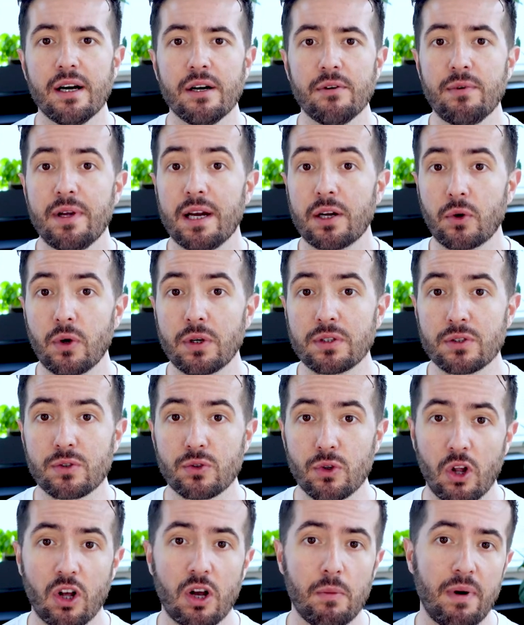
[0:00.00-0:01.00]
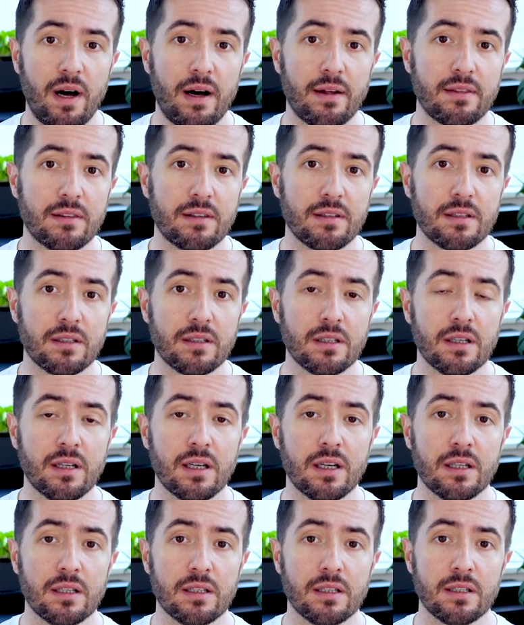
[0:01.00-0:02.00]
we are going to talk about the
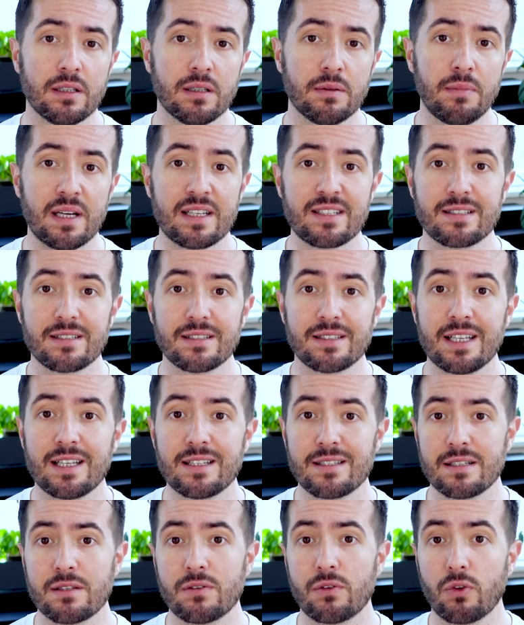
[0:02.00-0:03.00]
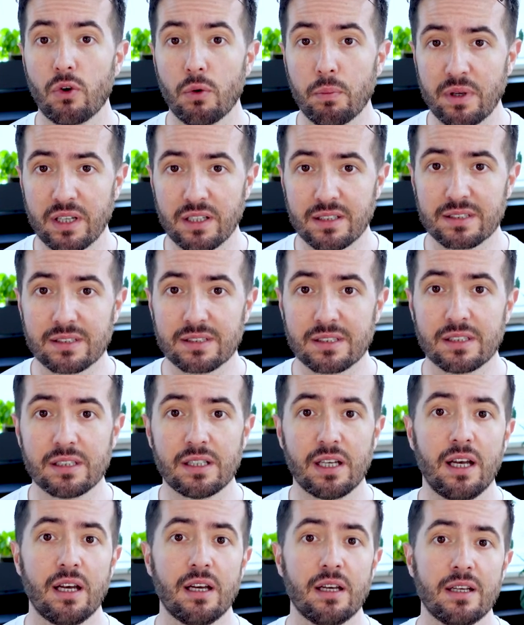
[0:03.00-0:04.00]
master thesis topics,
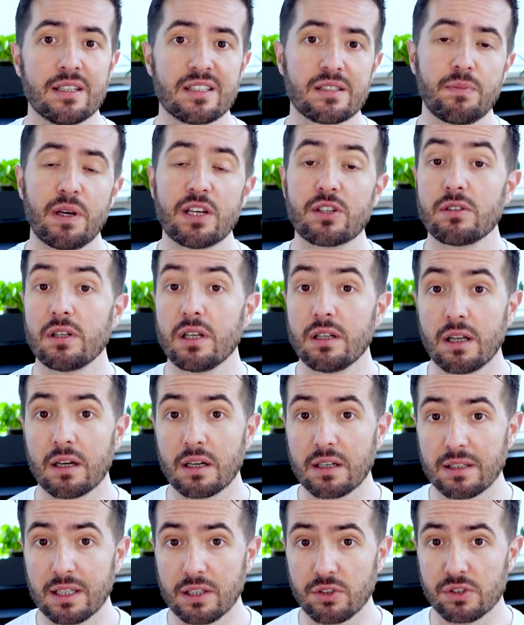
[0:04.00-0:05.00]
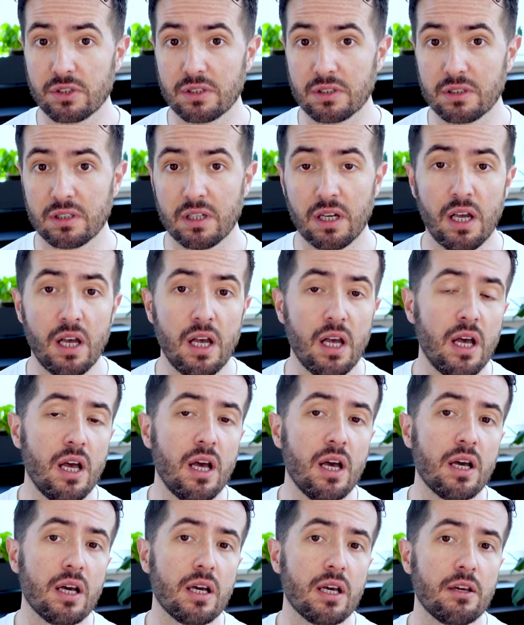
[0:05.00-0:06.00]
especially in architecture.
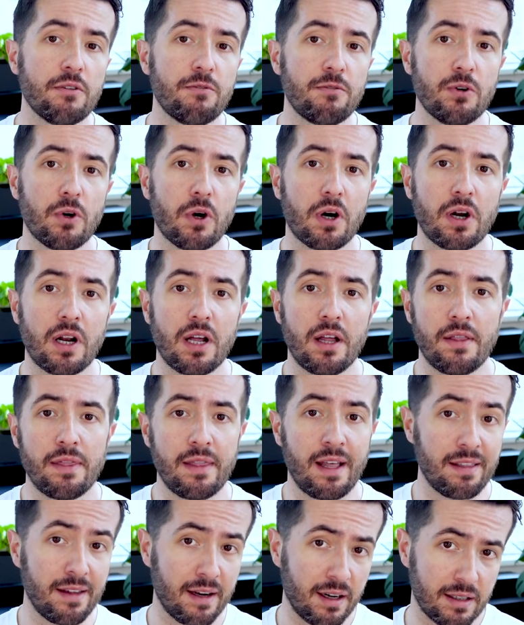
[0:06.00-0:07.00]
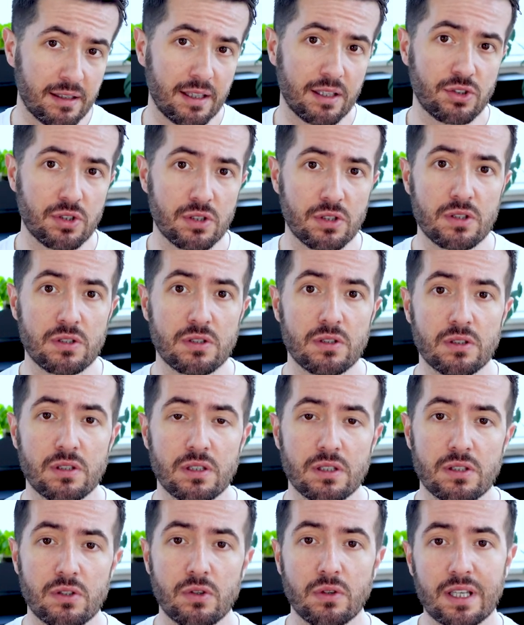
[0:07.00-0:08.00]
If you are a non-architecture
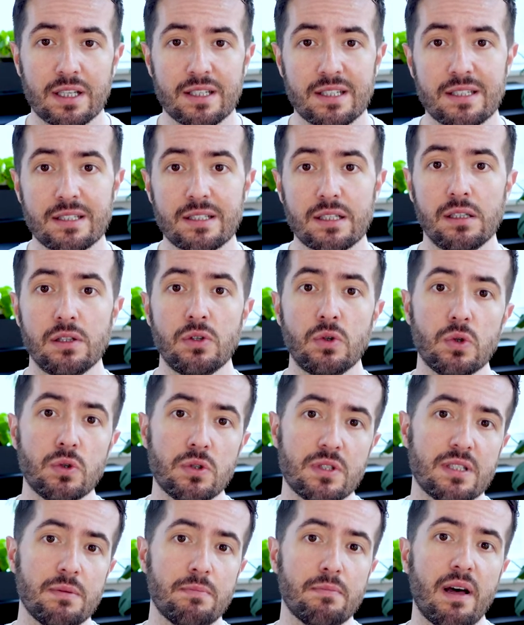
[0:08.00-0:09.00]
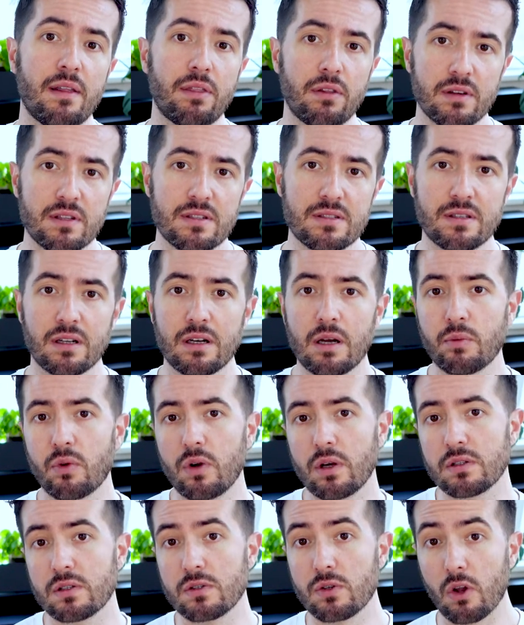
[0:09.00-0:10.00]
student, you can still use the methods that I'm
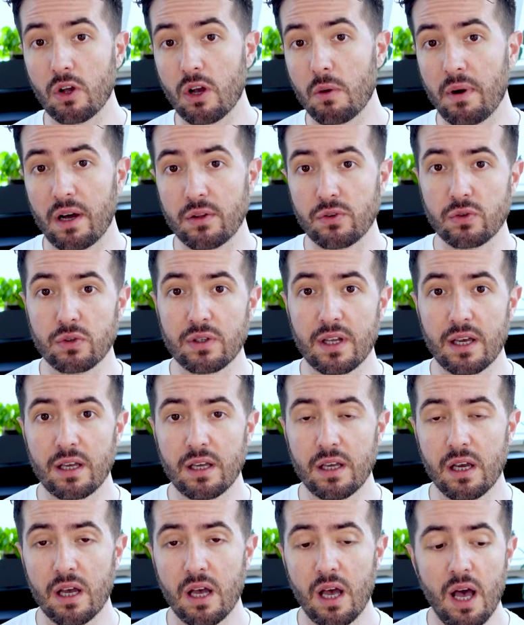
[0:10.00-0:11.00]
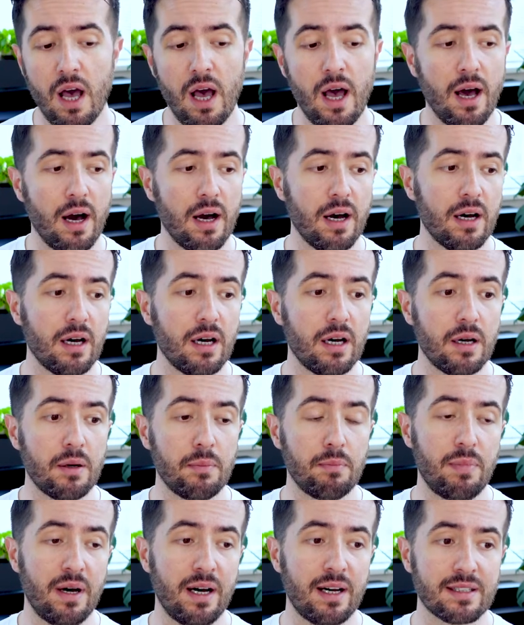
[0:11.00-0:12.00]
going to talk about today.
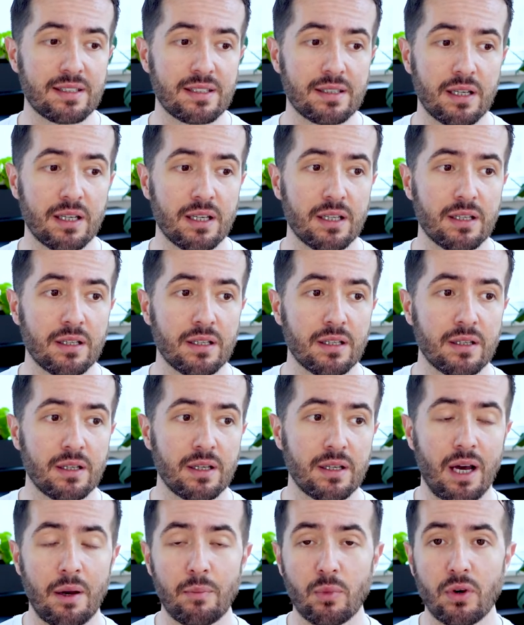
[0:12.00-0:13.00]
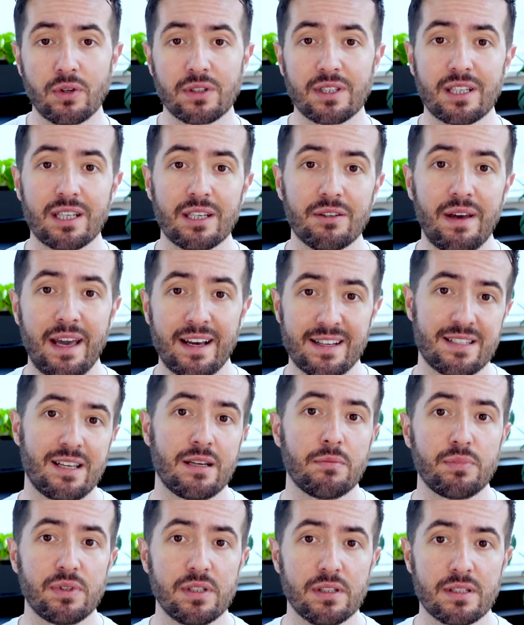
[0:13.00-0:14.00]
But I'm going to give
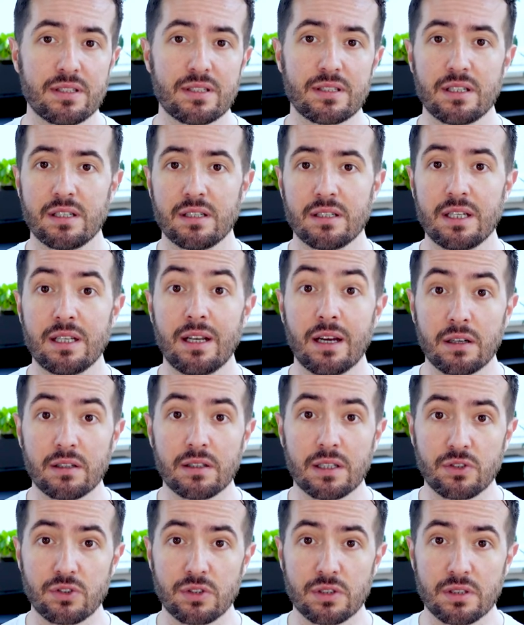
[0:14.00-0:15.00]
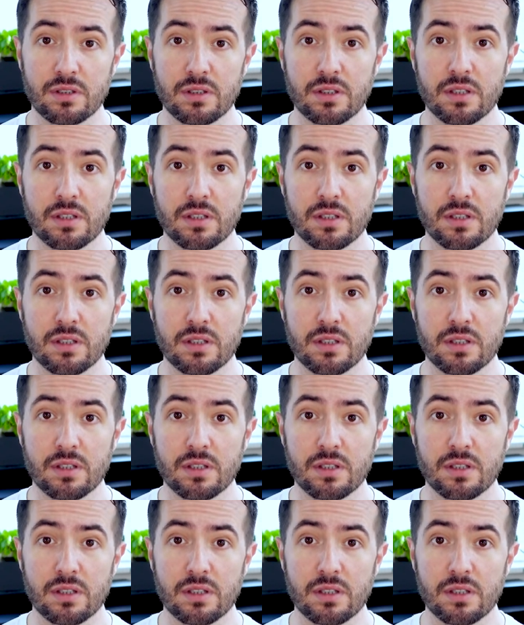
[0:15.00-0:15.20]
examples in architecture,